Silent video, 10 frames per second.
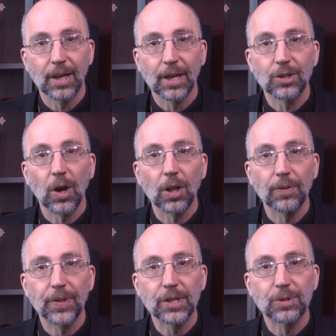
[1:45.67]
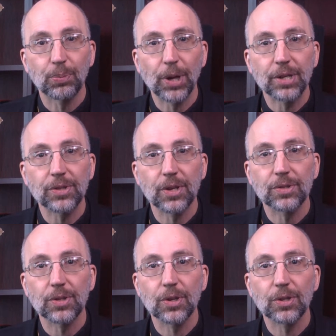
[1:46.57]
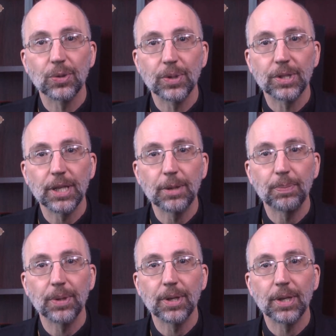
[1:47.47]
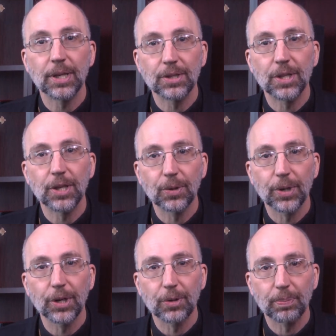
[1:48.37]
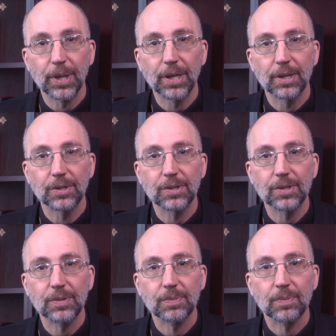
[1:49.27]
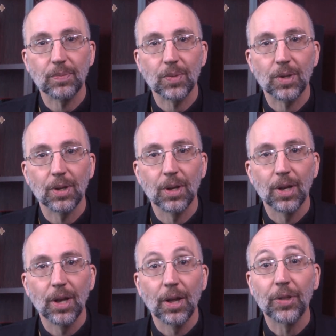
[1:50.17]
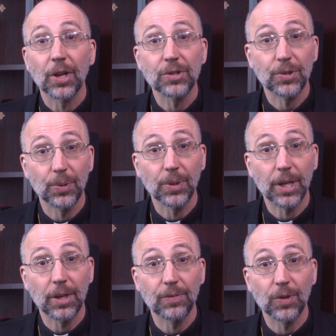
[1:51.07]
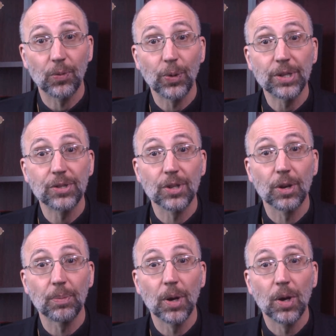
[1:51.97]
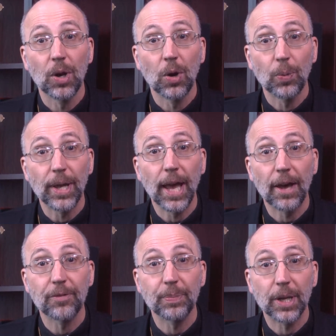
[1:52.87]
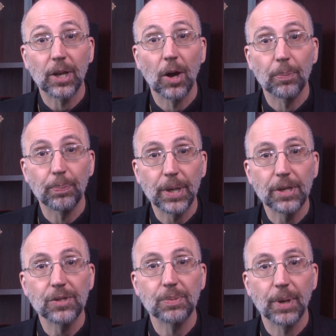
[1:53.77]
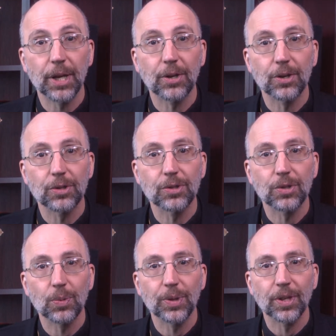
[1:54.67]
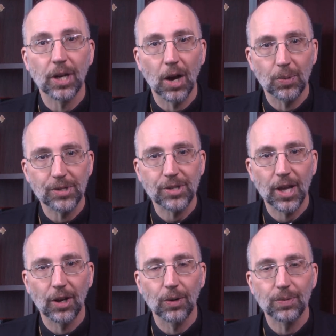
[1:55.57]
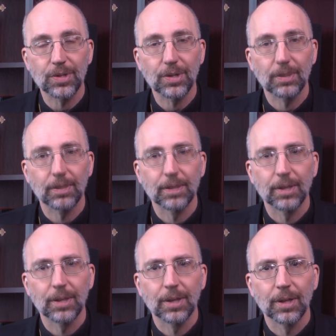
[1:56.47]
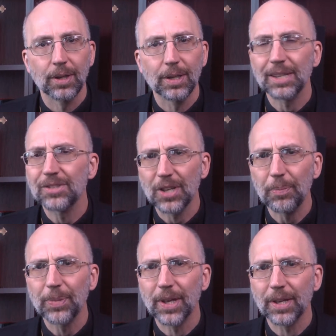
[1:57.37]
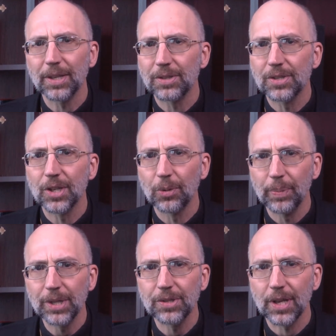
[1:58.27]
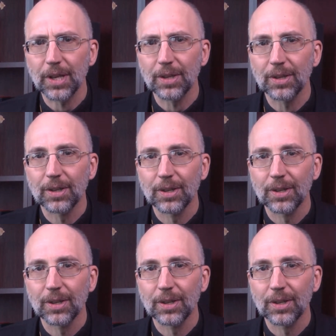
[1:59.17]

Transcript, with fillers: And all of this brings us to a deep interior peace. Thus, through the gift of wisdom, we have become peacemakers within ourselves. Yet something is still missing.